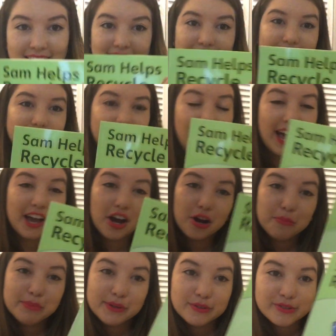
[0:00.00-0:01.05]
So I
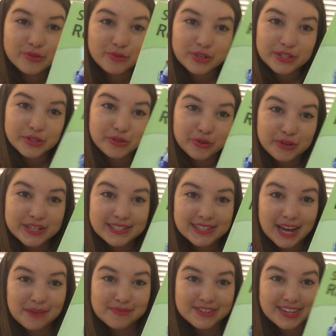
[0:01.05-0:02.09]
hope you enjoyed story
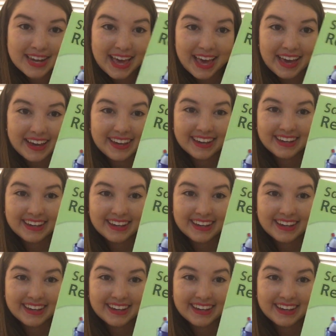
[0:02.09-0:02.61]
time today.